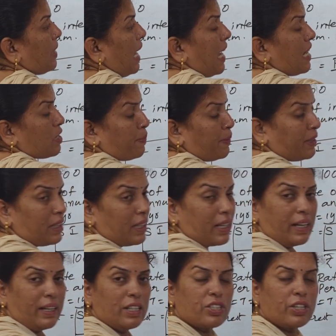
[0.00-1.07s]
As per the
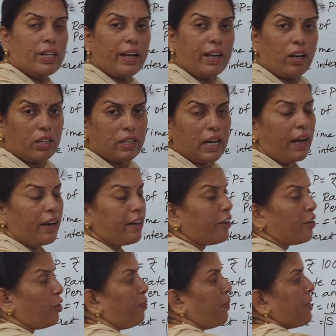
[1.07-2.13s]
condition, I got
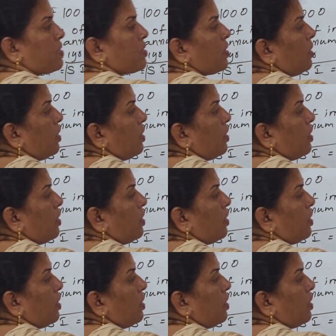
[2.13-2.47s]
100 rupees.